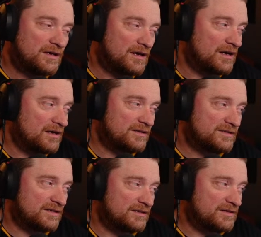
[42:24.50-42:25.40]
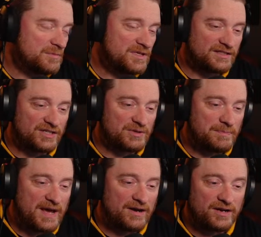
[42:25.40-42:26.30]
to be such a
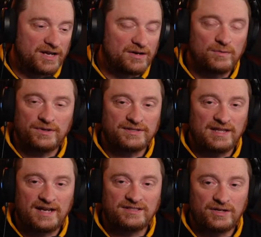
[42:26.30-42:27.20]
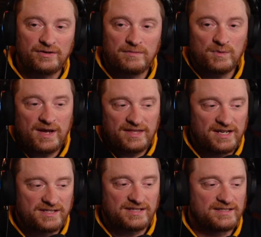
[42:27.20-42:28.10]
better hitter with his legs under him, the way that
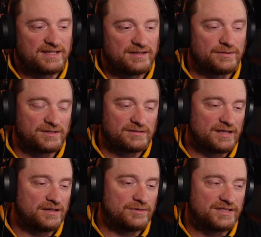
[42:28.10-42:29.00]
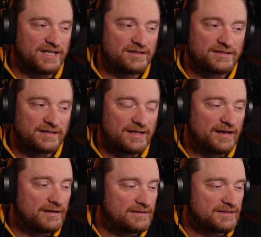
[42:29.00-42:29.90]
he sits into his stance like
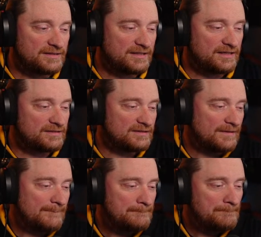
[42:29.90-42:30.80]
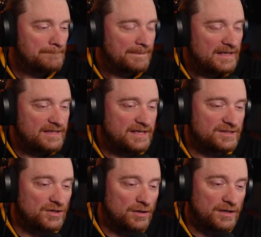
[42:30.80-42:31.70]
that. I just think it's
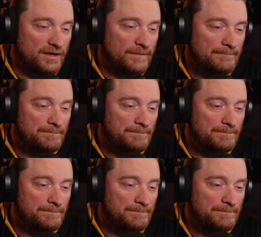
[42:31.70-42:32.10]
all there.